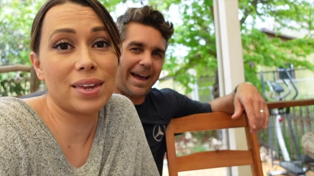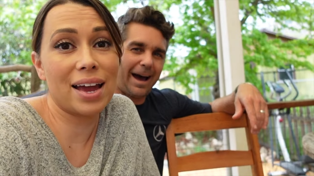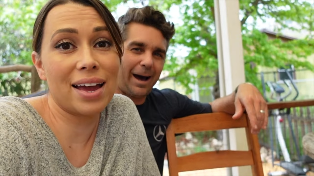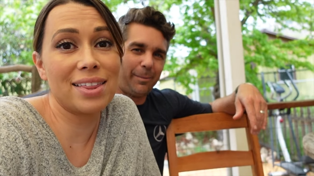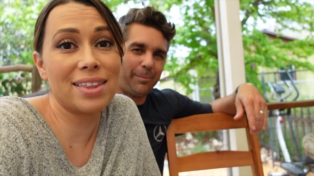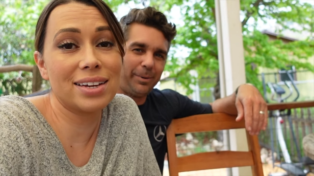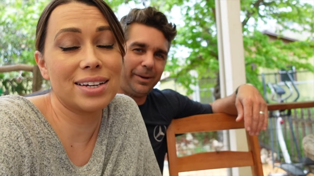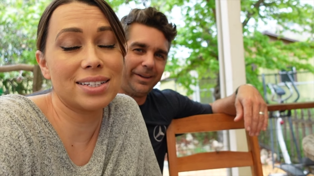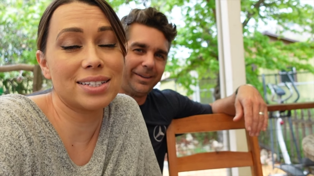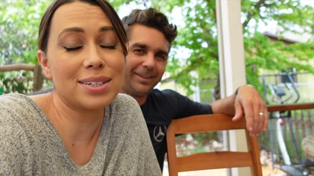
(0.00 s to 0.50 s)

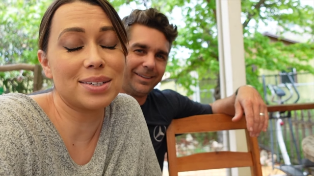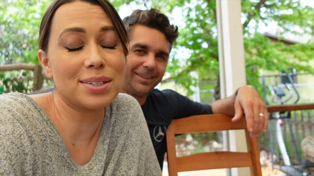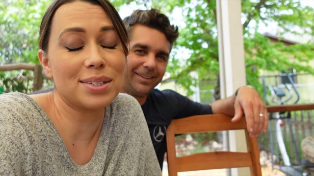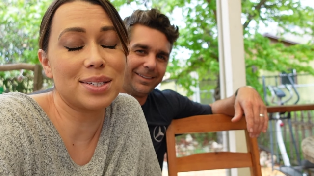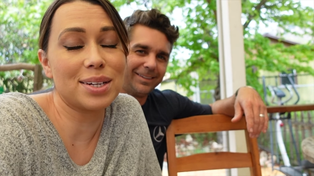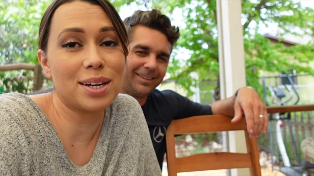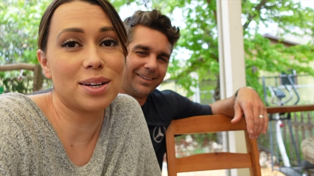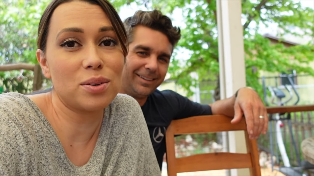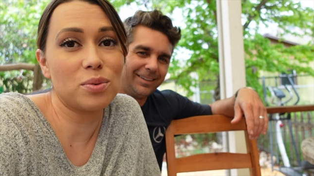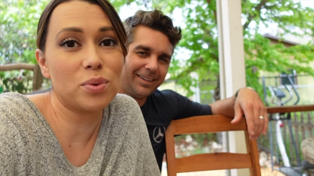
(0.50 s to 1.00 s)
Speaker 1: I think Estelle's
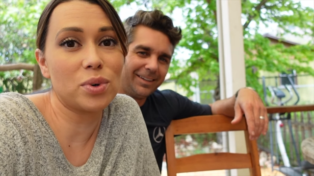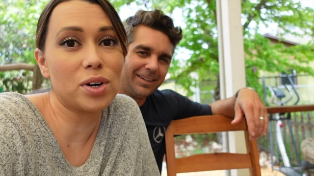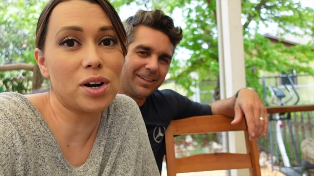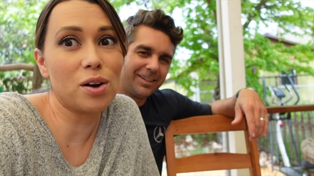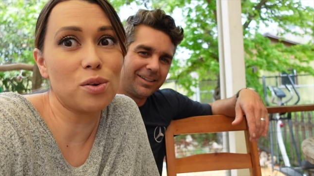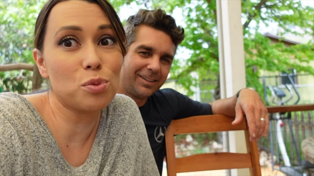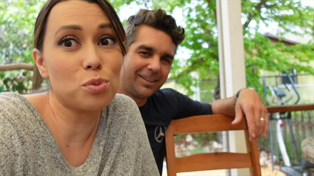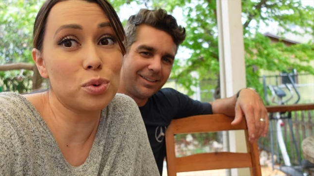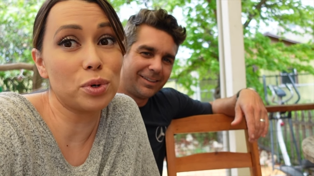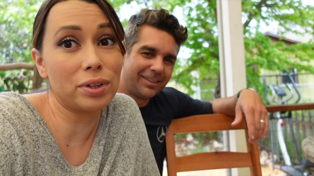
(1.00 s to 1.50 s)
done. We're
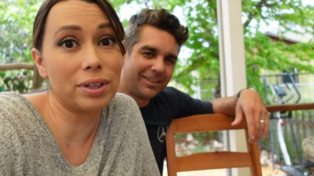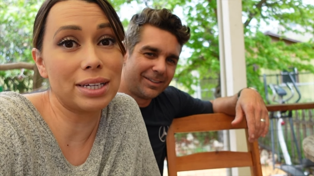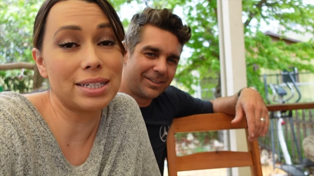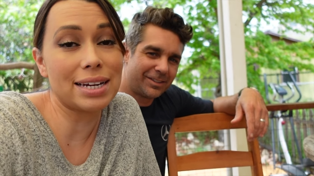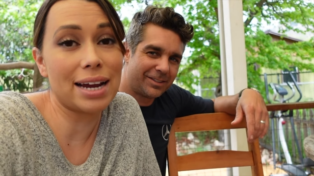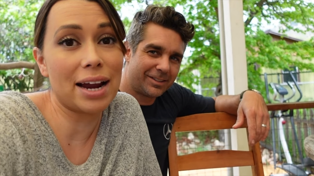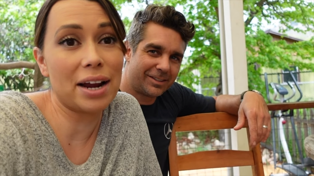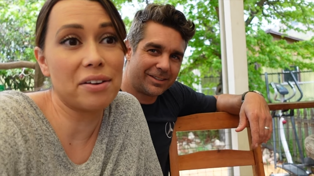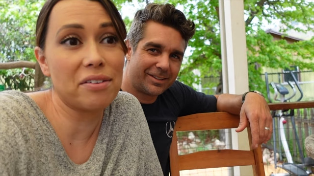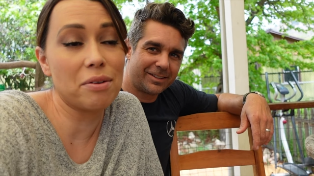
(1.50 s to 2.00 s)
all really
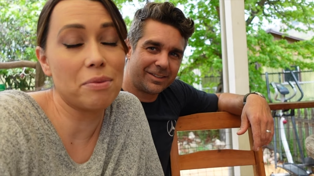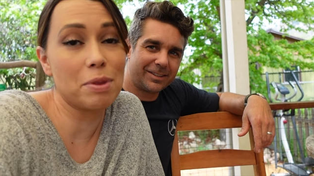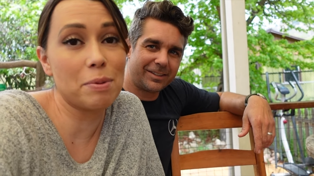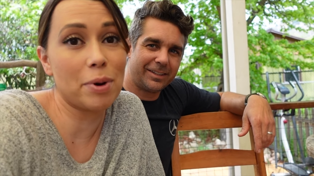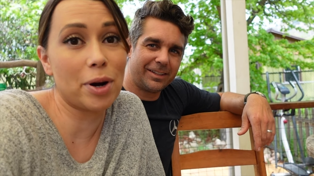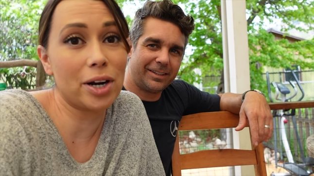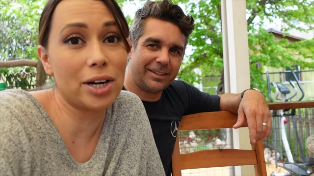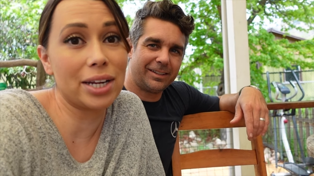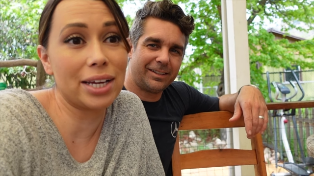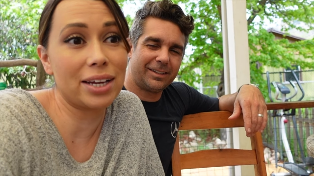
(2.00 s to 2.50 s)
tired from the
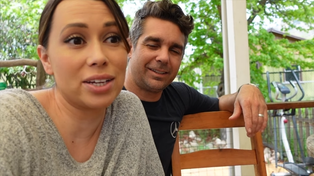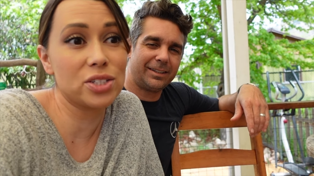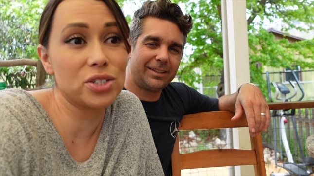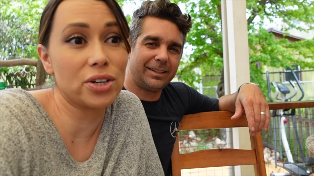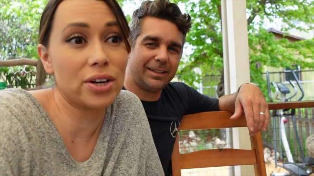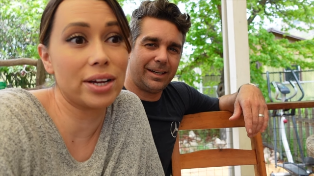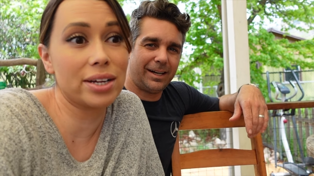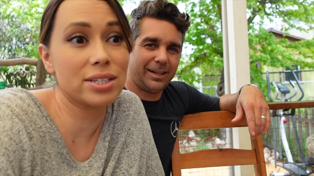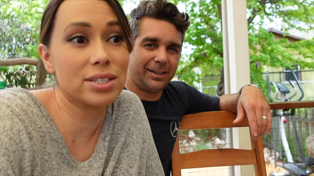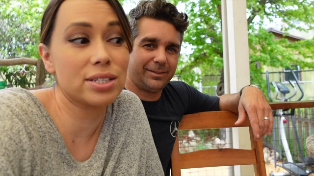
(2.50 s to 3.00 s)
party
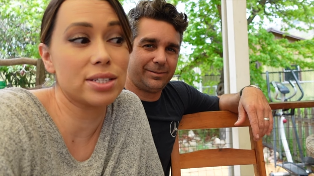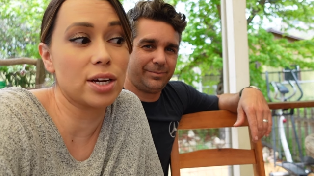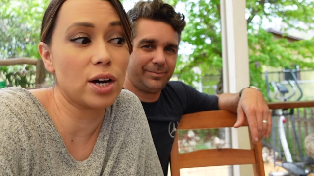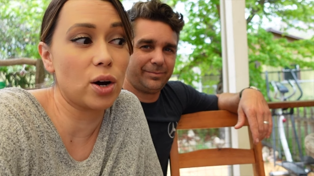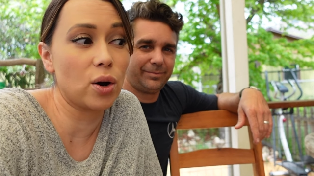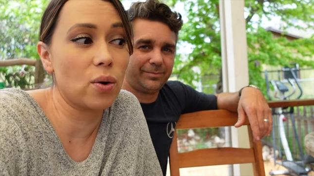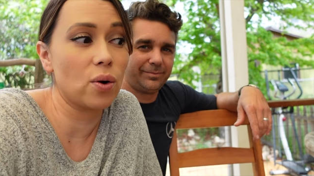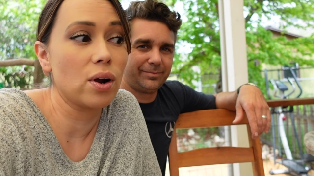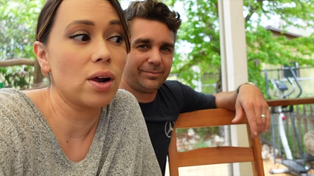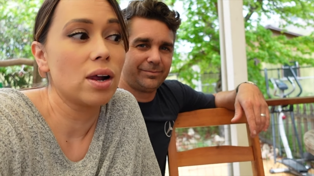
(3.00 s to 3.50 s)
yesterday,
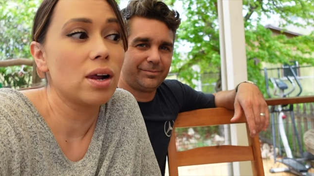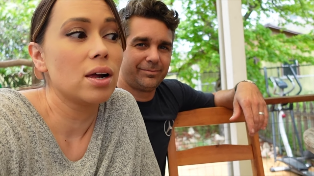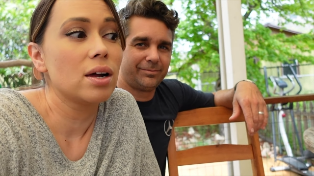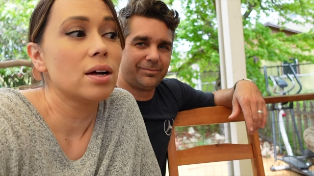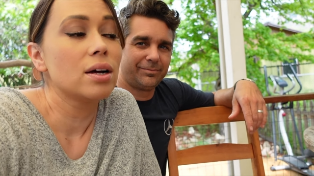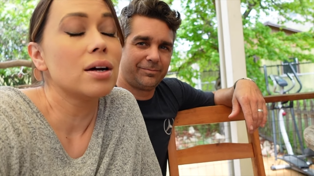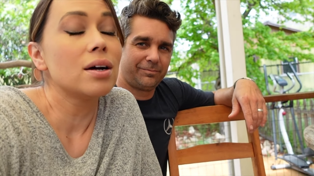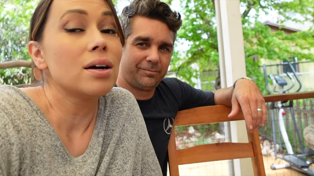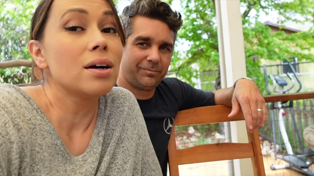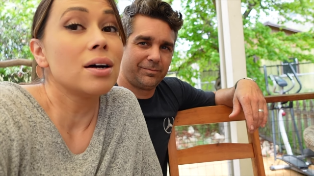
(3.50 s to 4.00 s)
so
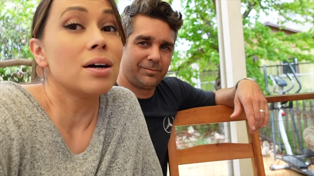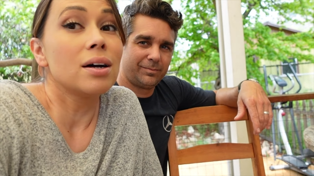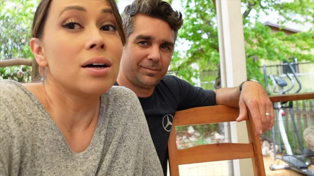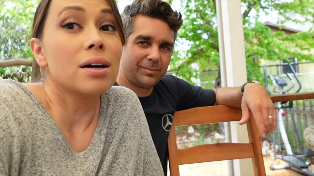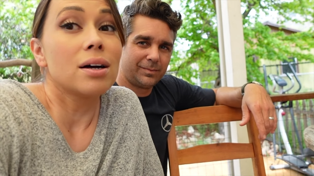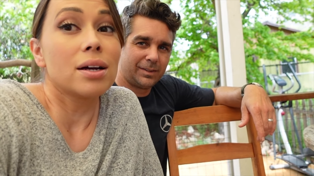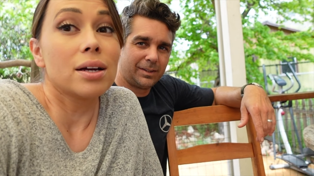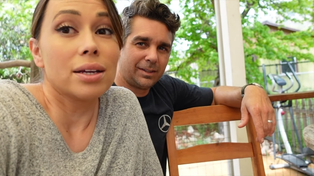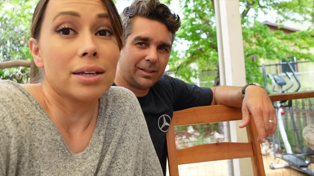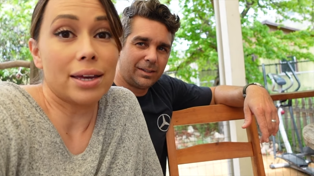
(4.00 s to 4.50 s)

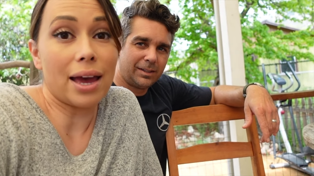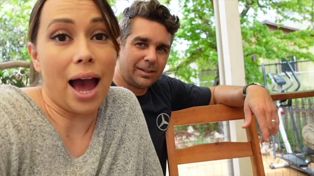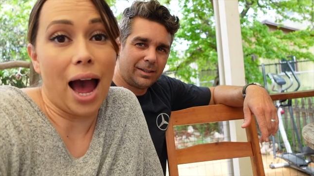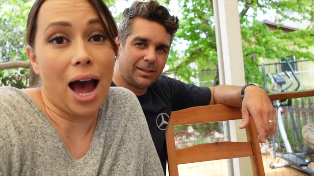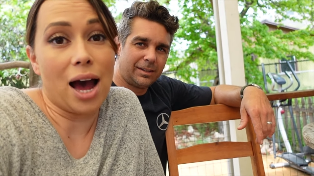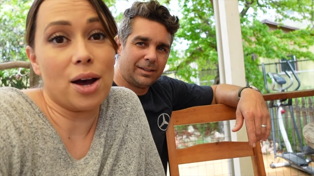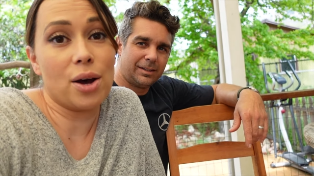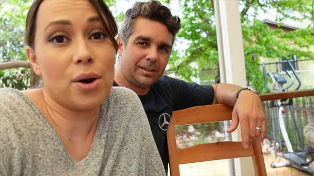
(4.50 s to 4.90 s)
yeah,